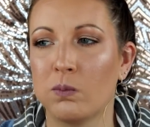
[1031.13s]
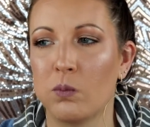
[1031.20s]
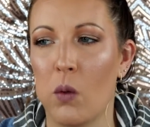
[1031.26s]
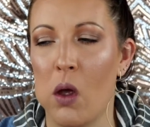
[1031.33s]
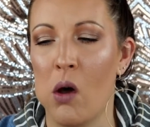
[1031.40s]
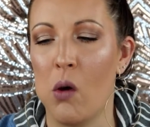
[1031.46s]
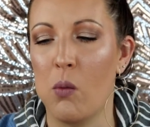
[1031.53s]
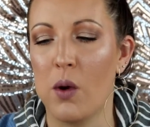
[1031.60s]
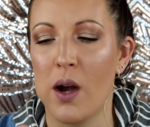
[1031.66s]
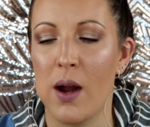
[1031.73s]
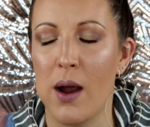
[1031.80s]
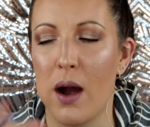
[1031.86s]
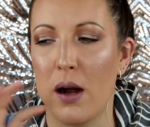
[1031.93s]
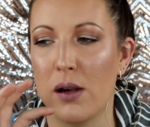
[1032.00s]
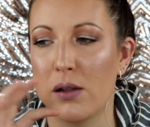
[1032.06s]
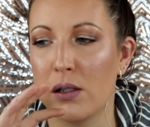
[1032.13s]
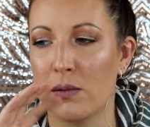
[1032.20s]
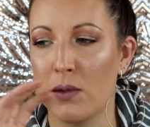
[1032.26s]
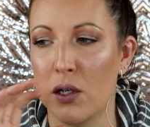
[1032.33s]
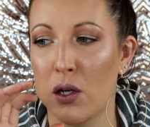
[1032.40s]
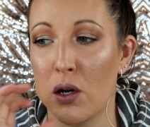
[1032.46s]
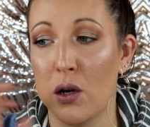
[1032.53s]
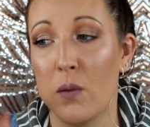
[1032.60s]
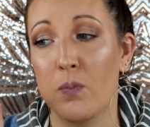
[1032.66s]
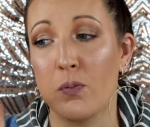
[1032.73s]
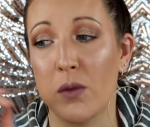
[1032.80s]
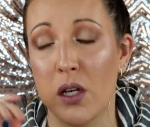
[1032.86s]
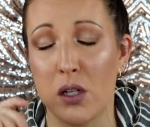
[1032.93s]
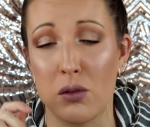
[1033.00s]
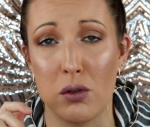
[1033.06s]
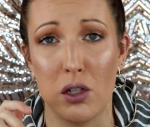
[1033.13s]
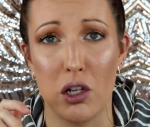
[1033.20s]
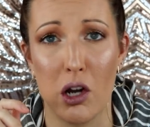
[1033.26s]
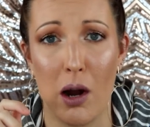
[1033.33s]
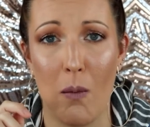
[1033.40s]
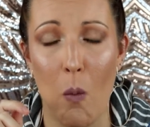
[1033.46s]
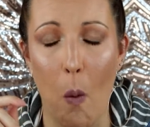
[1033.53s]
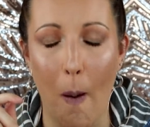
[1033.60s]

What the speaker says: I hope when I edit this video, it's really good.